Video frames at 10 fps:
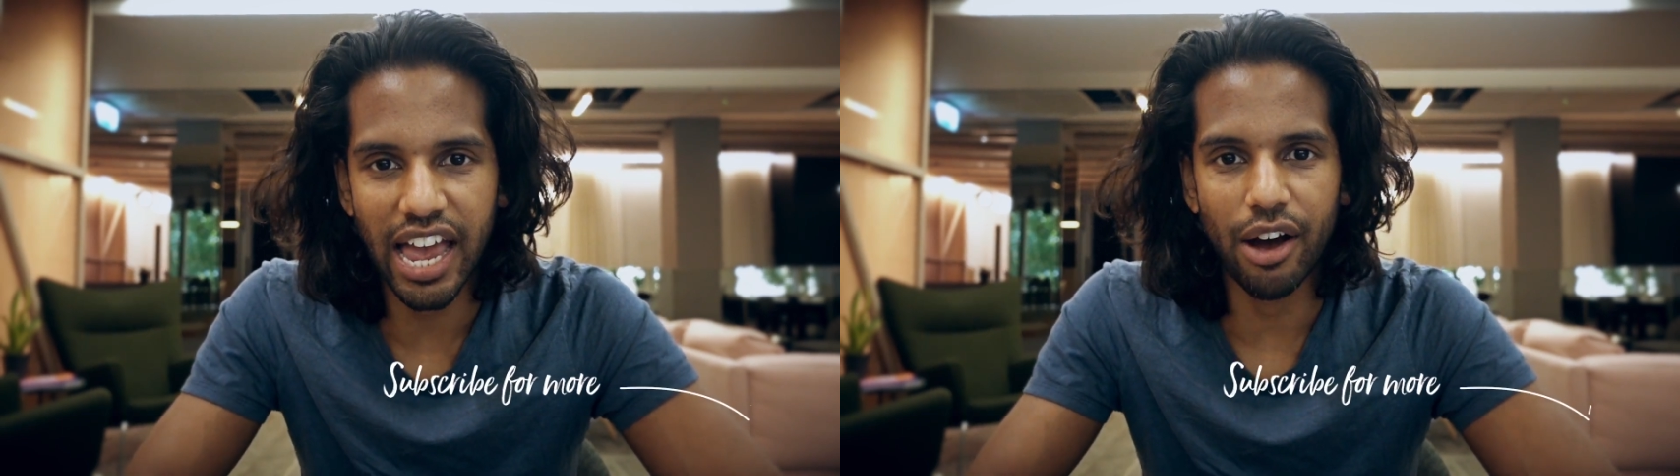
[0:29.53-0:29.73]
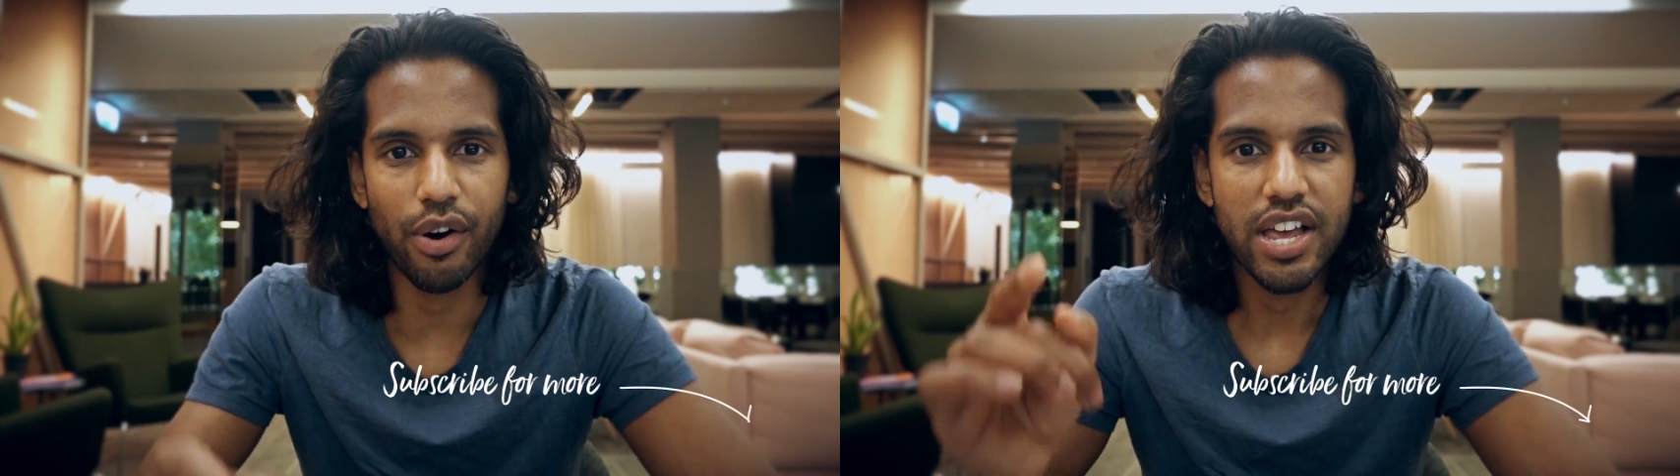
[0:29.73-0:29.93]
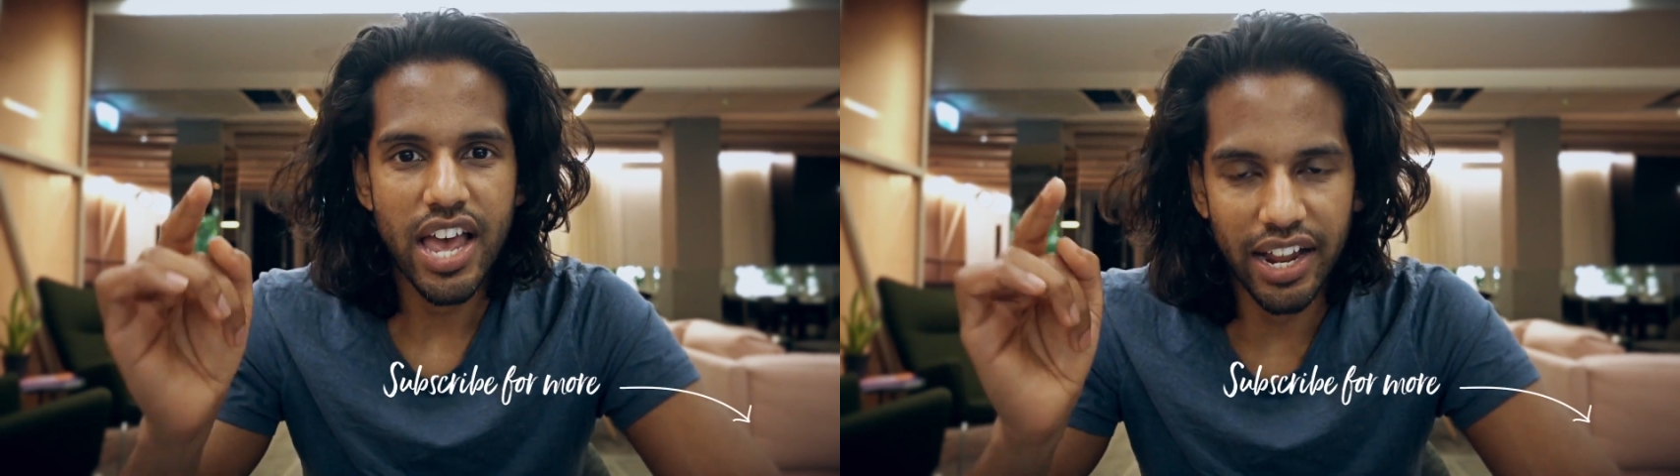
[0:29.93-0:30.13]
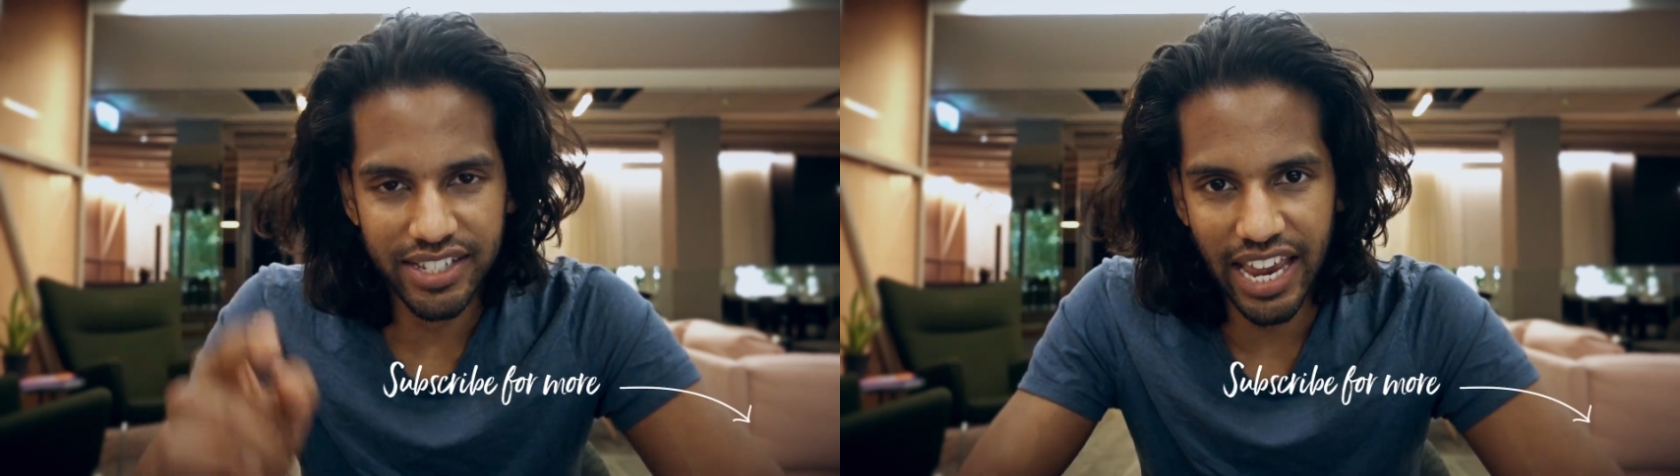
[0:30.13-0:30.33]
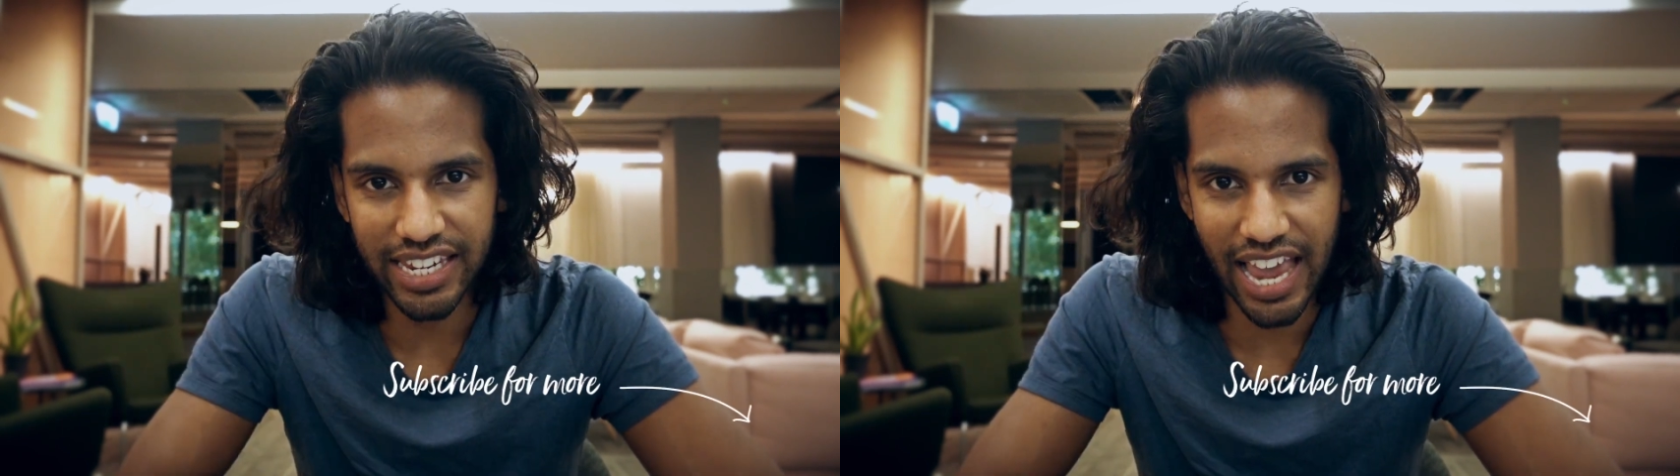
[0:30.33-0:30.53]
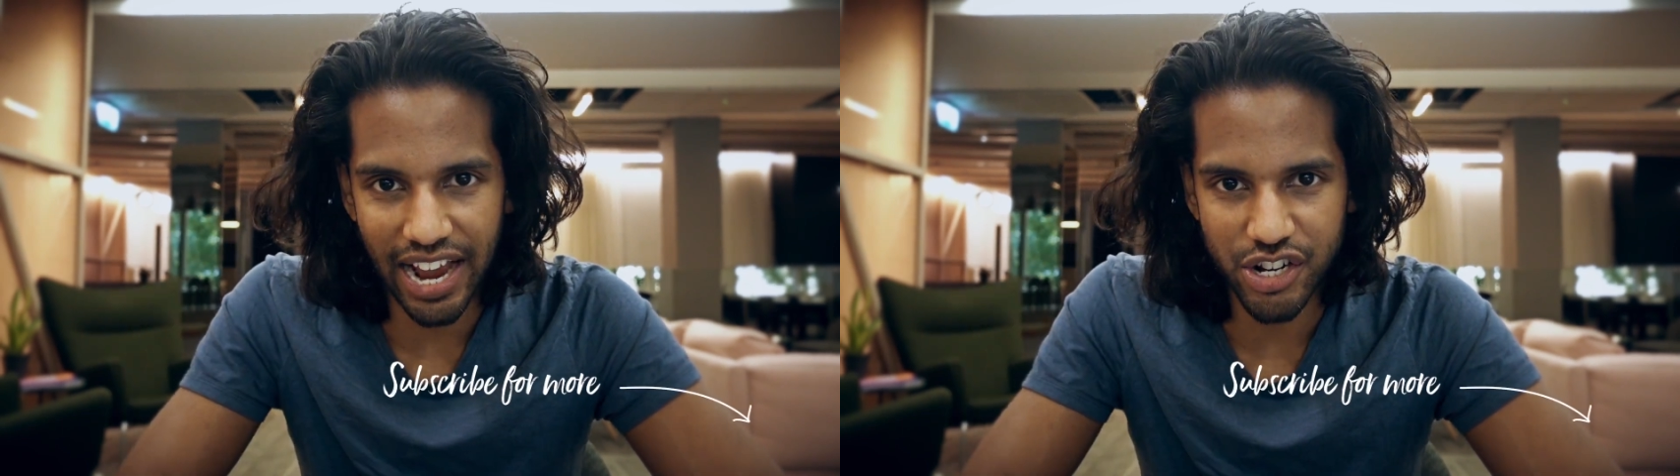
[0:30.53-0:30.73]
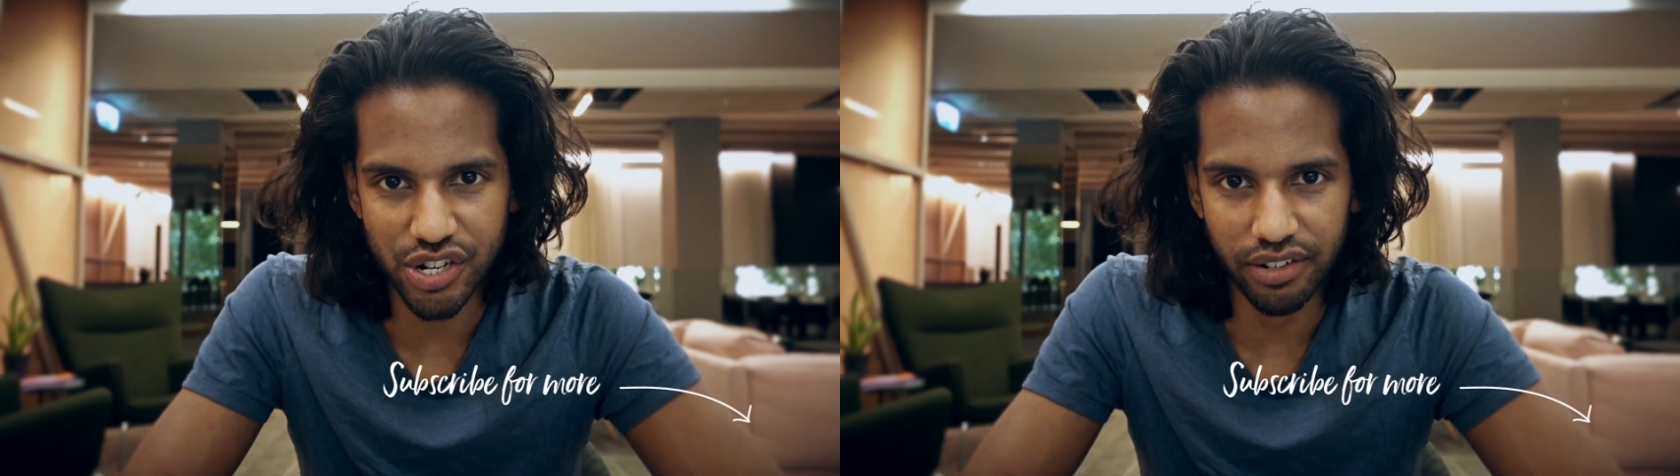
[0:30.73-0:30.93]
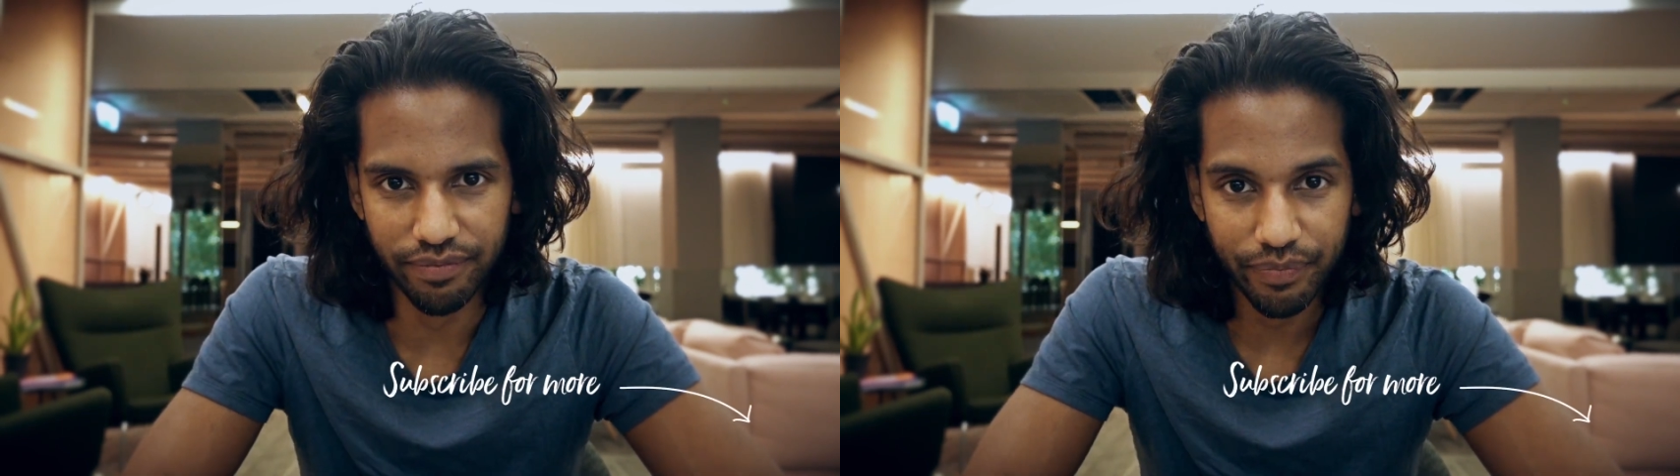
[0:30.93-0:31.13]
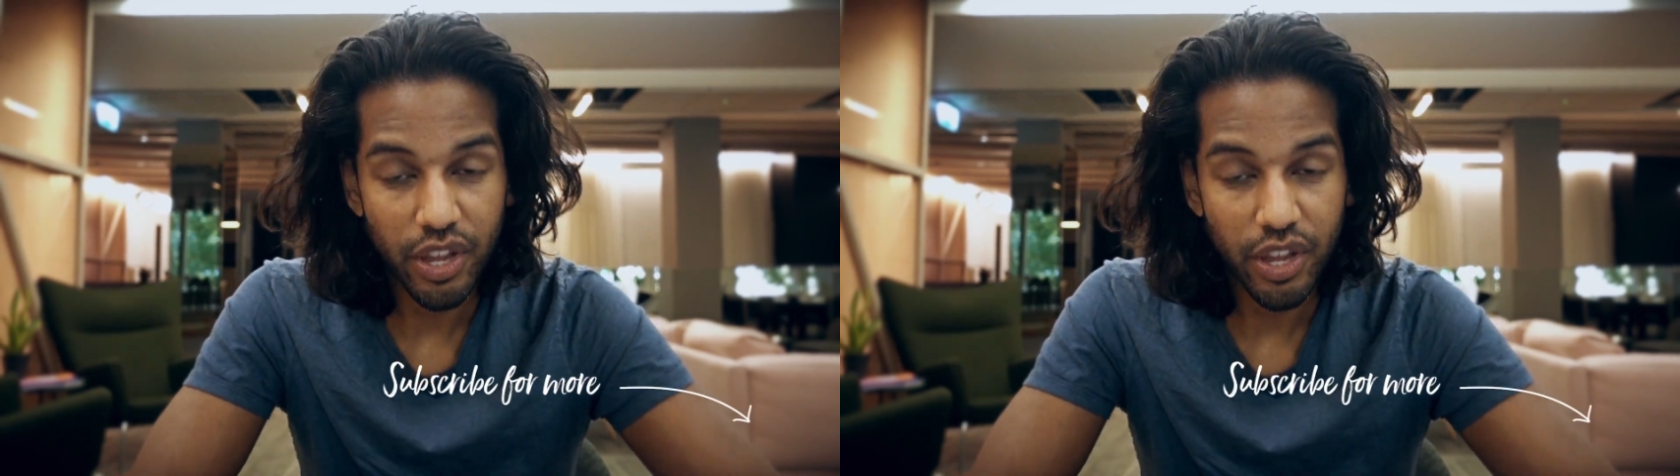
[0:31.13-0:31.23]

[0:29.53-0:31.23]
out and take action.